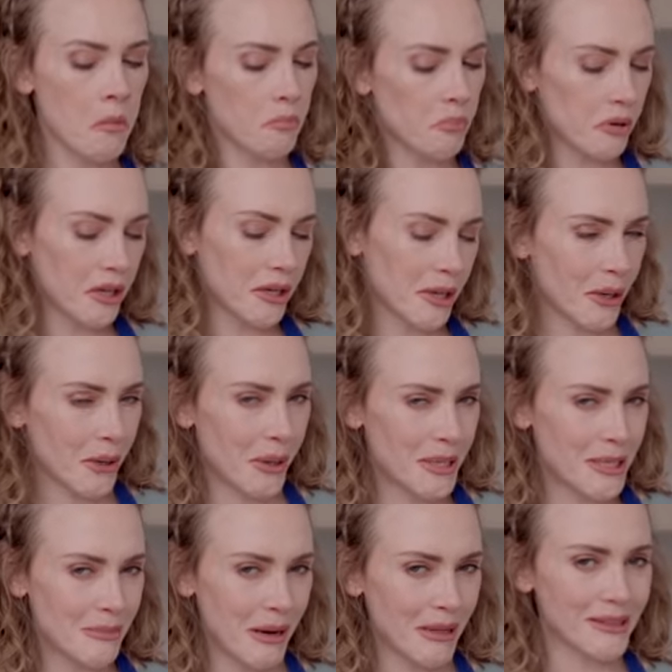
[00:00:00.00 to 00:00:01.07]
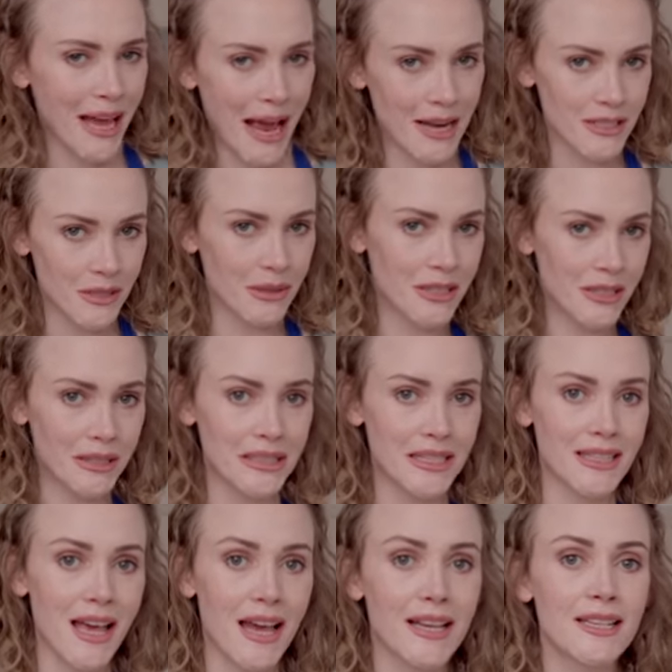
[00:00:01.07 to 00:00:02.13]
pretty curious about that, so I took a
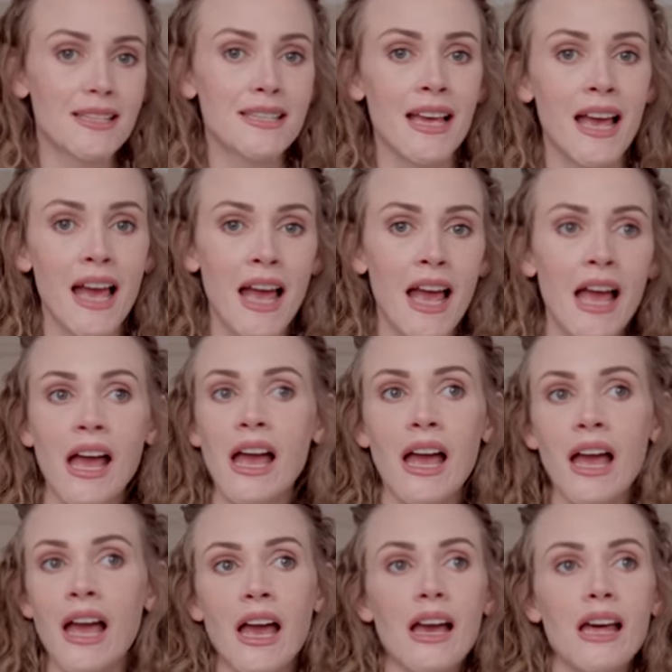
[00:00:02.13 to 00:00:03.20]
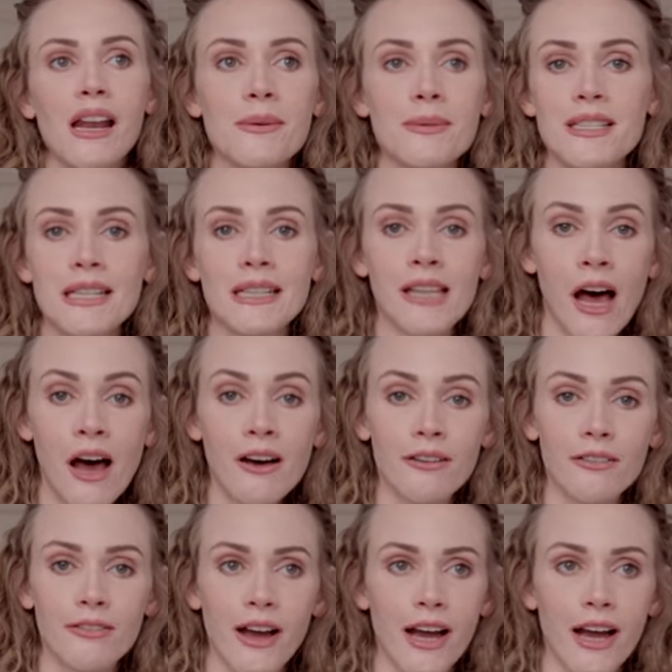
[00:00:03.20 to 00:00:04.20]
slice and I was in love.